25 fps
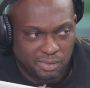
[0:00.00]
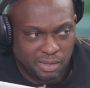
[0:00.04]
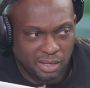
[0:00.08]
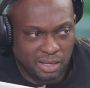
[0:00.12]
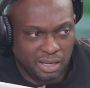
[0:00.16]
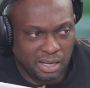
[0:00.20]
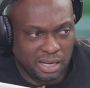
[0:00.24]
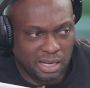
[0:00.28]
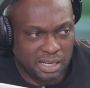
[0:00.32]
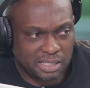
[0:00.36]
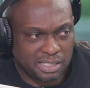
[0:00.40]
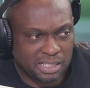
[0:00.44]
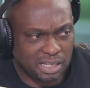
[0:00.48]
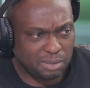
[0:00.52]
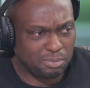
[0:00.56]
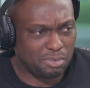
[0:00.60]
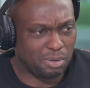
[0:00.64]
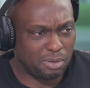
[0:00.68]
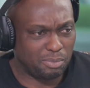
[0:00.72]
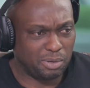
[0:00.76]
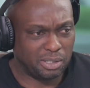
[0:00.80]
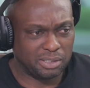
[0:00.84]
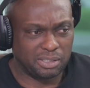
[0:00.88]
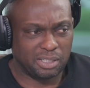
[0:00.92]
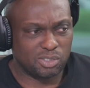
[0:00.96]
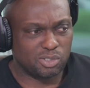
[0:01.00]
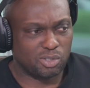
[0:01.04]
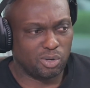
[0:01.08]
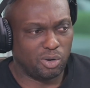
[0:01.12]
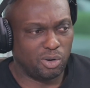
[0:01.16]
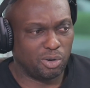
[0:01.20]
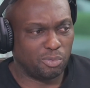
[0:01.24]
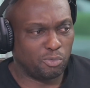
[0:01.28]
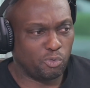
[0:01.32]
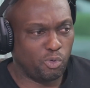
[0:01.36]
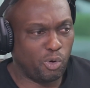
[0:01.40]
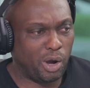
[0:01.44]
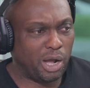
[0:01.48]
Tell me about that
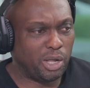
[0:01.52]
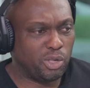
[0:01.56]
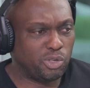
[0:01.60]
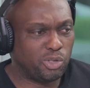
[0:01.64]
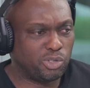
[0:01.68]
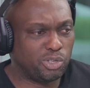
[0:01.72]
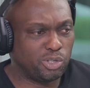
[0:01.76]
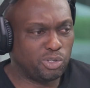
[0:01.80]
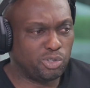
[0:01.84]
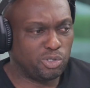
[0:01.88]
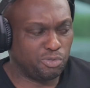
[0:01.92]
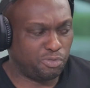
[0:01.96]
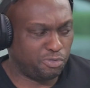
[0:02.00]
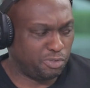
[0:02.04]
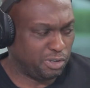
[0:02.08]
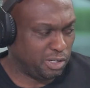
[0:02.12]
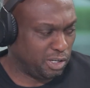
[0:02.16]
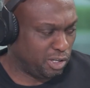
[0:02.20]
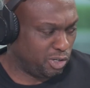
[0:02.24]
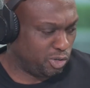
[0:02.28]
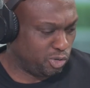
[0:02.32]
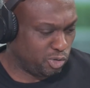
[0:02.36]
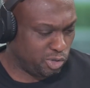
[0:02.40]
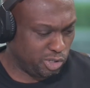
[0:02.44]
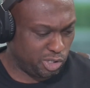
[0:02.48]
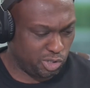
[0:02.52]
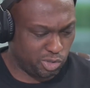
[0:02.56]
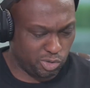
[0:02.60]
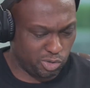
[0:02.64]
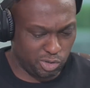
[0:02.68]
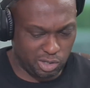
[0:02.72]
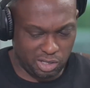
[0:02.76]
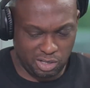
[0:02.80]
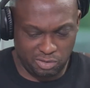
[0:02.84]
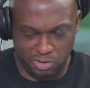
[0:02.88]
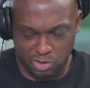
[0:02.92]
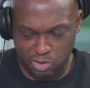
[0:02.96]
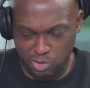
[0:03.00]
song. Why did you feel you need to
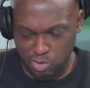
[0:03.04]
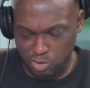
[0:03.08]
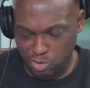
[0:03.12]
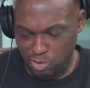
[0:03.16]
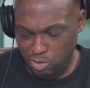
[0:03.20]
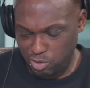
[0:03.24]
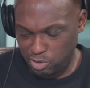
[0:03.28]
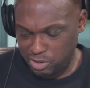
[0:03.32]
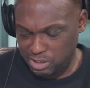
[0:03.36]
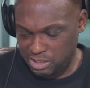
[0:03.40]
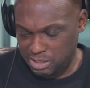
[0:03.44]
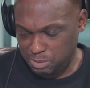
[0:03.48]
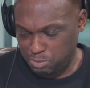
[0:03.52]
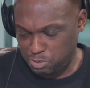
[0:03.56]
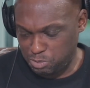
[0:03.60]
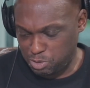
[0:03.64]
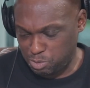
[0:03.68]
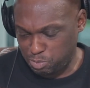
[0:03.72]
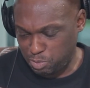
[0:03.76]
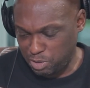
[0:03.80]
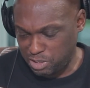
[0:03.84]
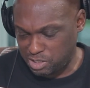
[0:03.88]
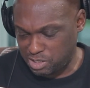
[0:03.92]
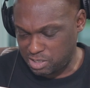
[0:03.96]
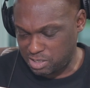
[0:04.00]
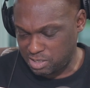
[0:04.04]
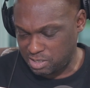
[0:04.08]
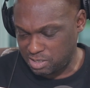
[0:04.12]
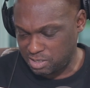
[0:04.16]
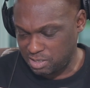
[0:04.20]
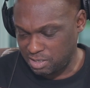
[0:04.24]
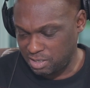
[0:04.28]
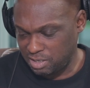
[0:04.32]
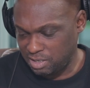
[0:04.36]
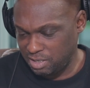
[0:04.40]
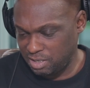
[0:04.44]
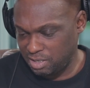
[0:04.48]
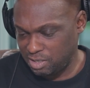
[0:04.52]
give it your deep space
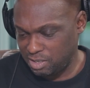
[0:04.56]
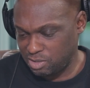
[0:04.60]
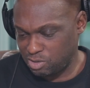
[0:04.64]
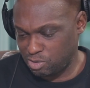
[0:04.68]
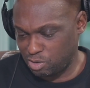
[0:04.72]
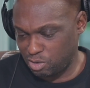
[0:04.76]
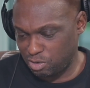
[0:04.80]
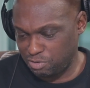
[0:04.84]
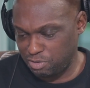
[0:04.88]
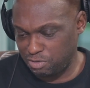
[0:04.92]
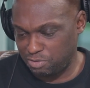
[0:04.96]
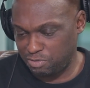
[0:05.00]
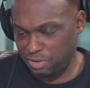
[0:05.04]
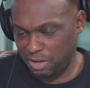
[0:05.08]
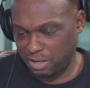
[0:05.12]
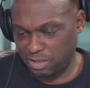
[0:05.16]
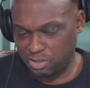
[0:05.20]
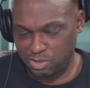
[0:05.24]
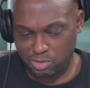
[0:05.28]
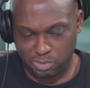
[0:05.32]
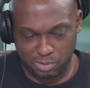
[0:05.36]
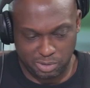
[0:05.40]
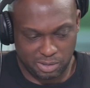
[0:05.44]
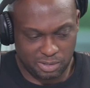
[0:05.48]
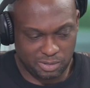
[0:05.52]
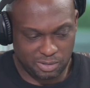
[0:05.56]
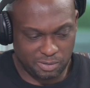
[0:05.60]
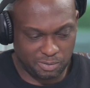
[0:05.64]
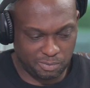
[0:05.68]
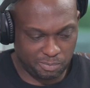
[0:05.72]
sort of effect to it?